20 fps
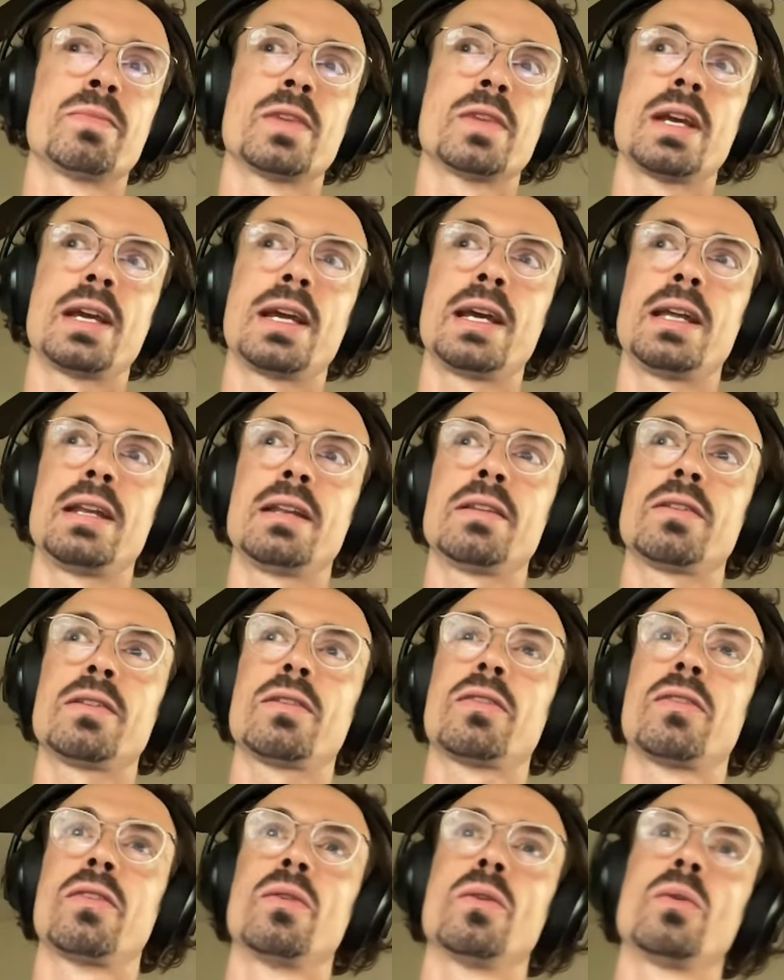And
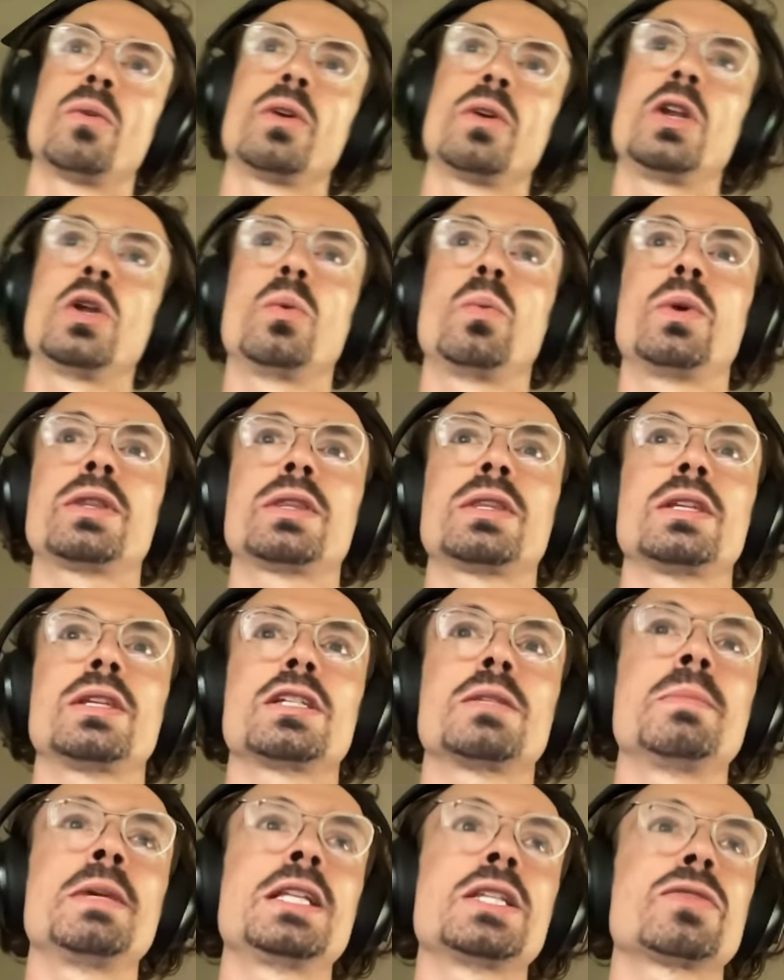what
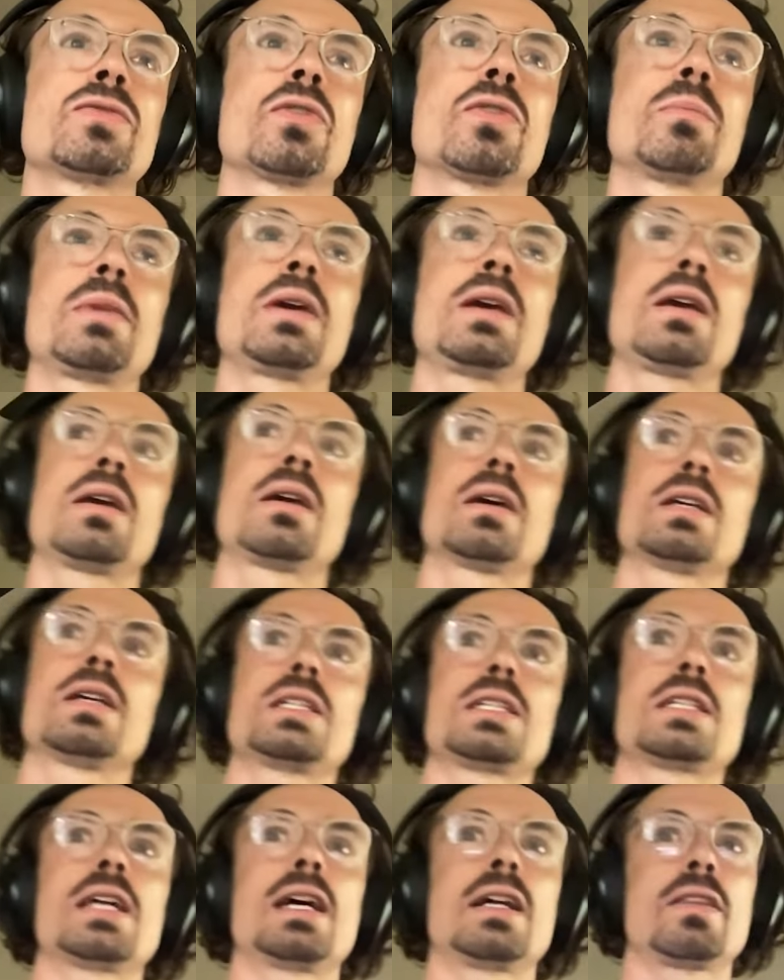this means for me
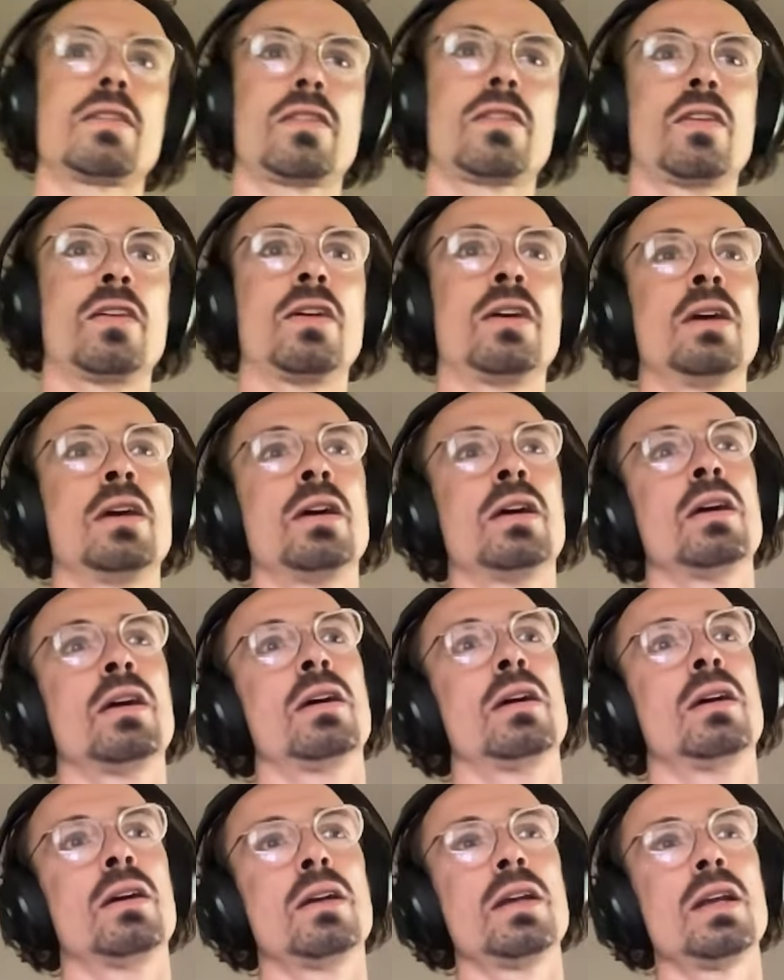is that
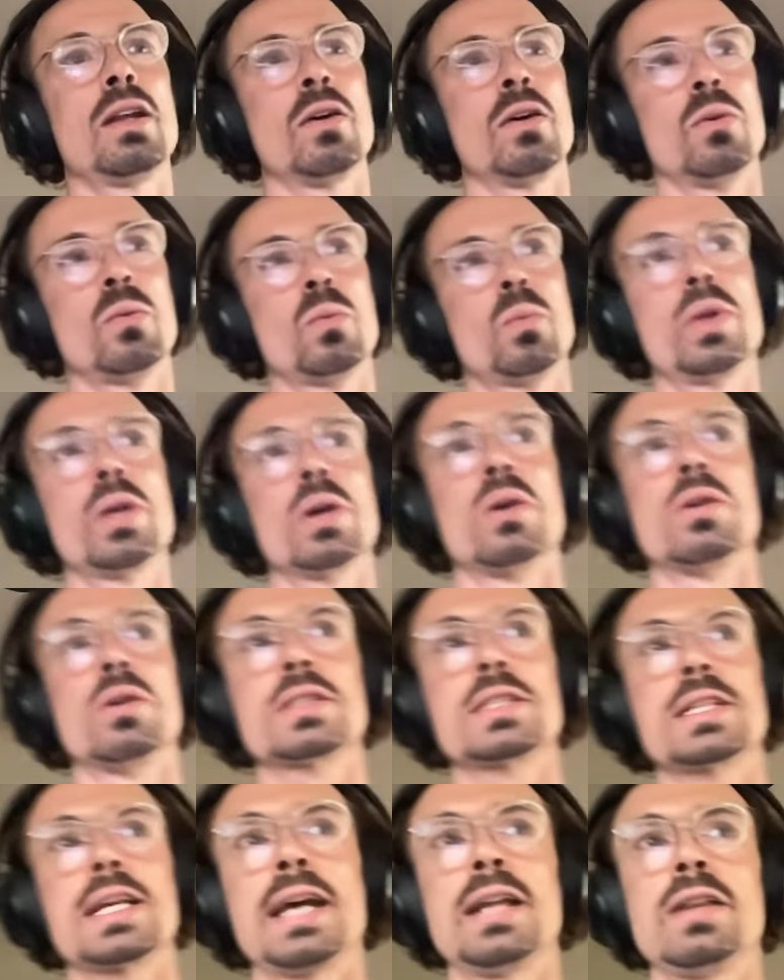we all
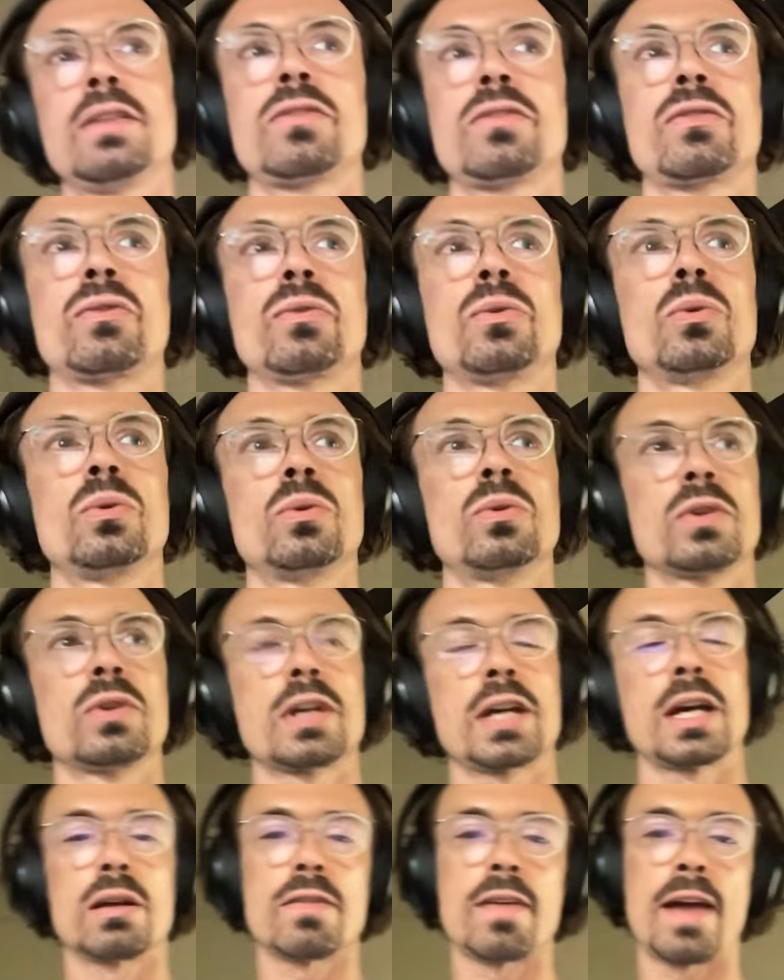tend to
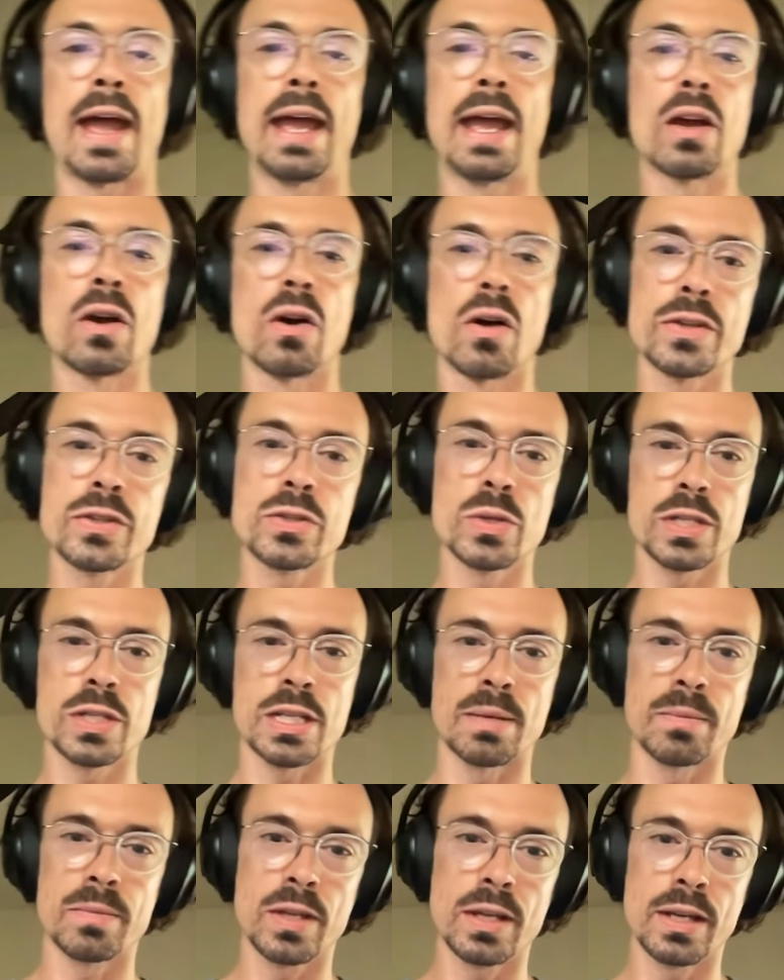kind of hang on to
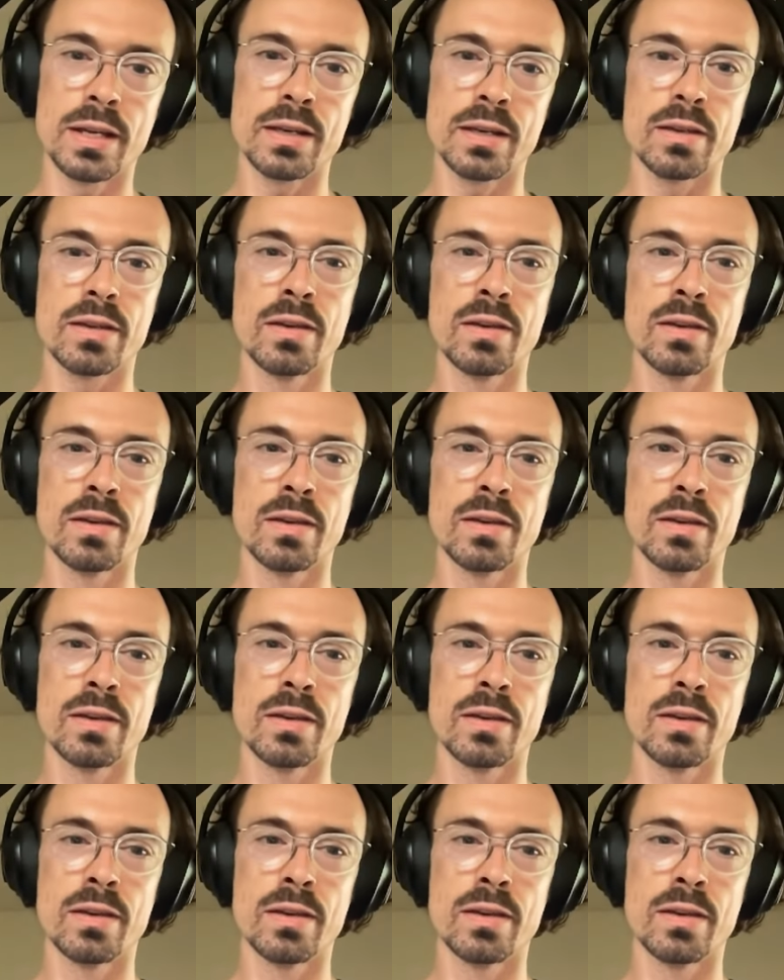something.